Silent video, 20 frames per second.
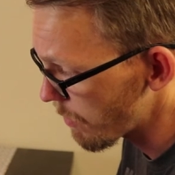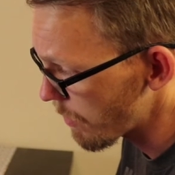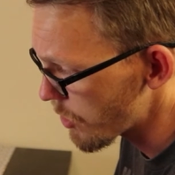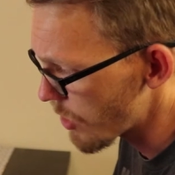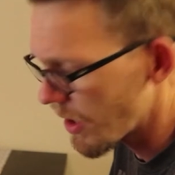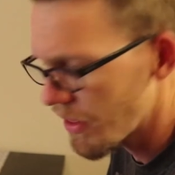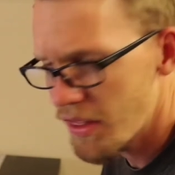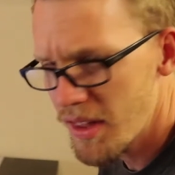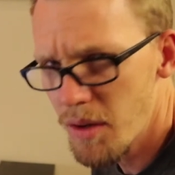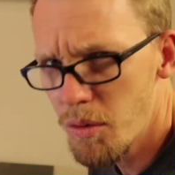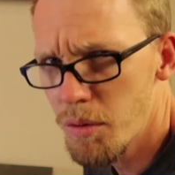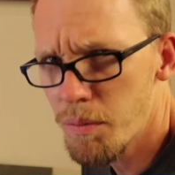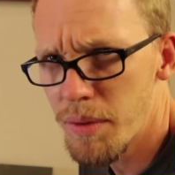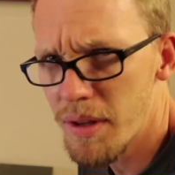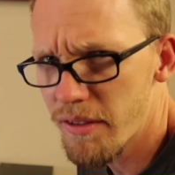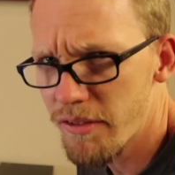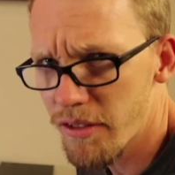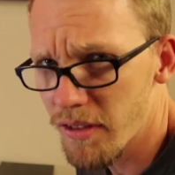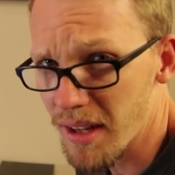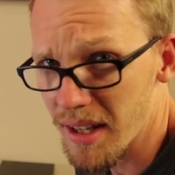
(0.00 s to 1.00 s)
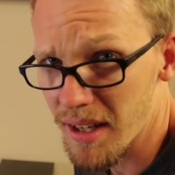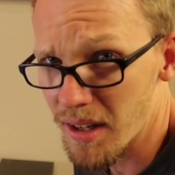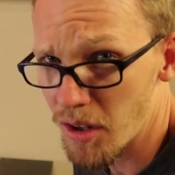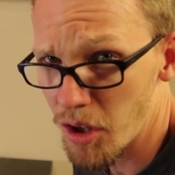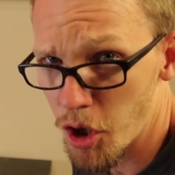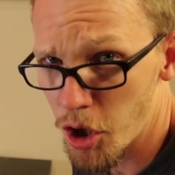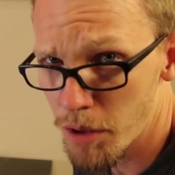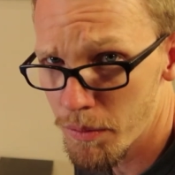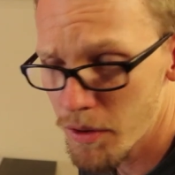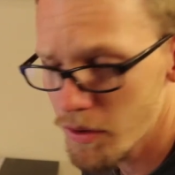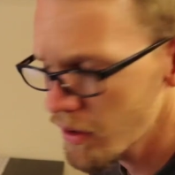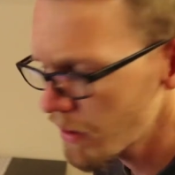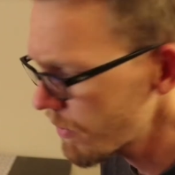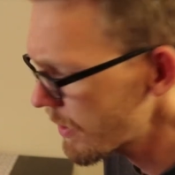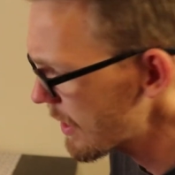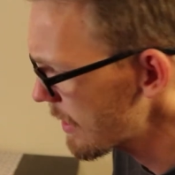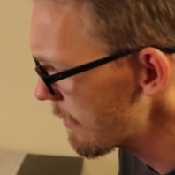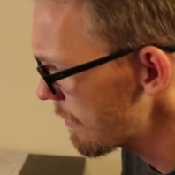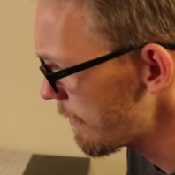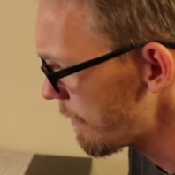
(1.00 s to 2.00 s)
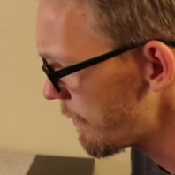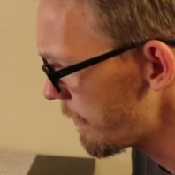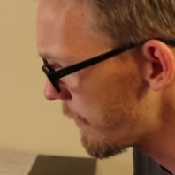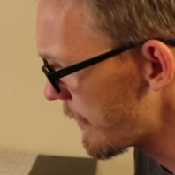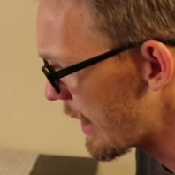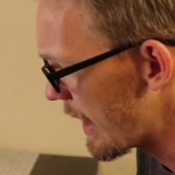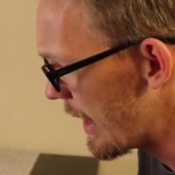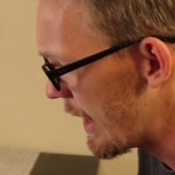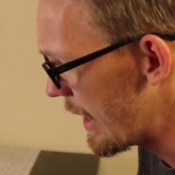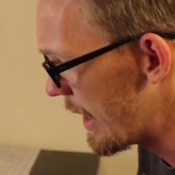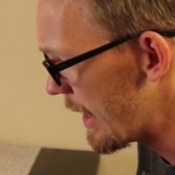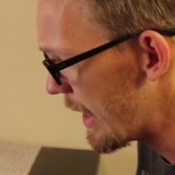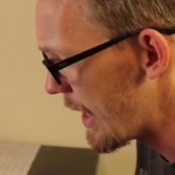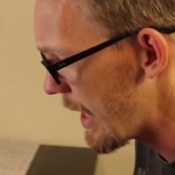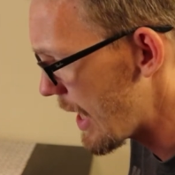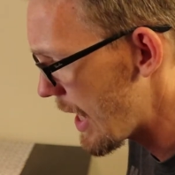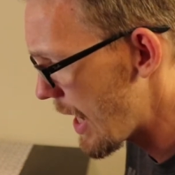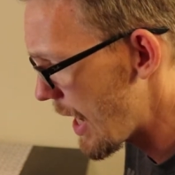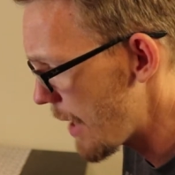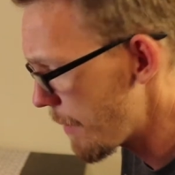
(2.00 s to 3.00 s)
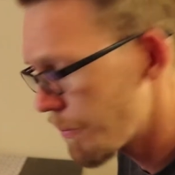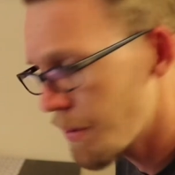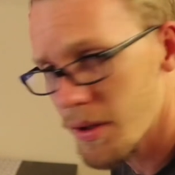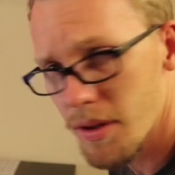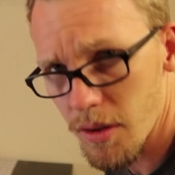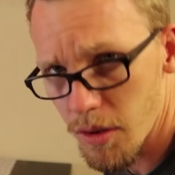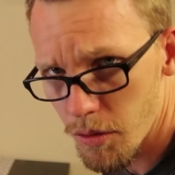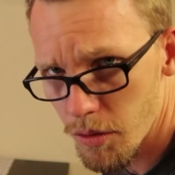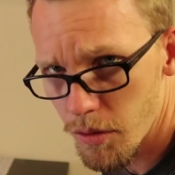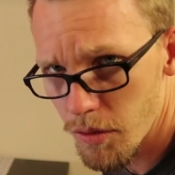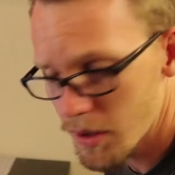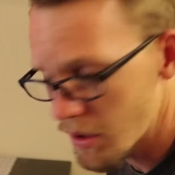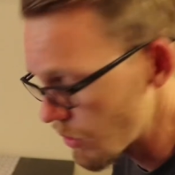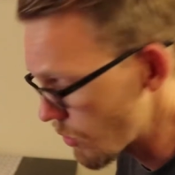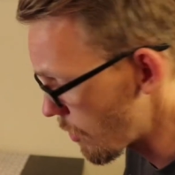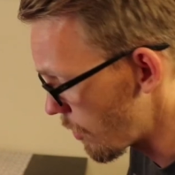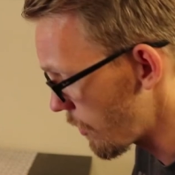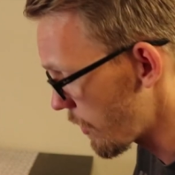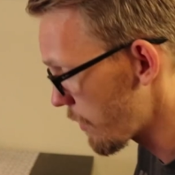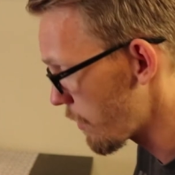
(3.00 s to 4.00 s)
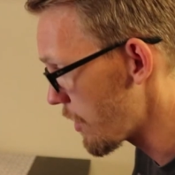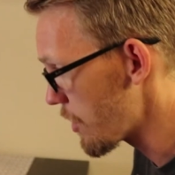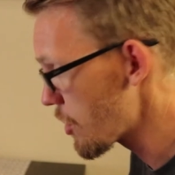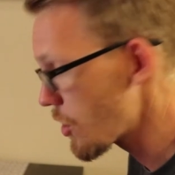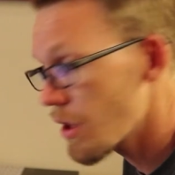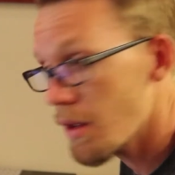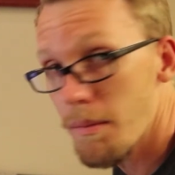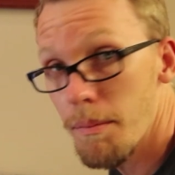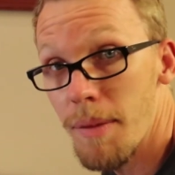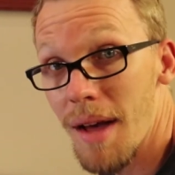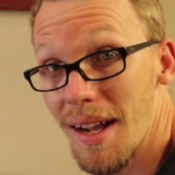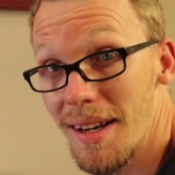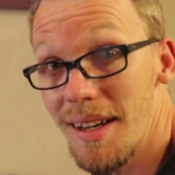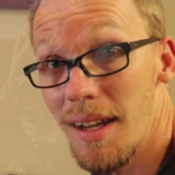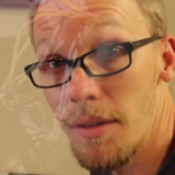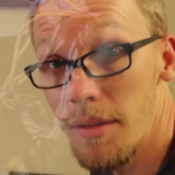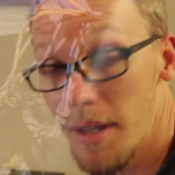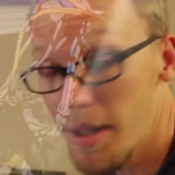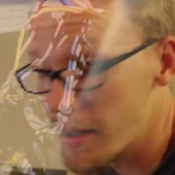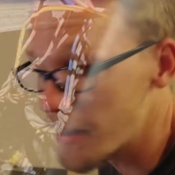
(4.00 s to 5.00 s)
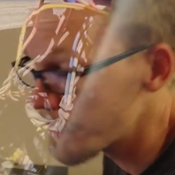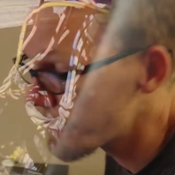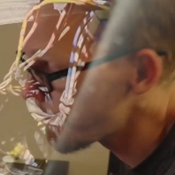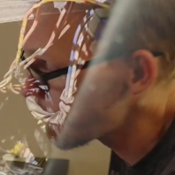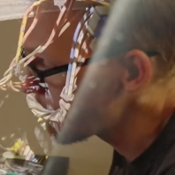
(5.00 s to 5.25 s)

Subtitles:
which I think would be for like an alarm or something. I put the cruise control switch back down there.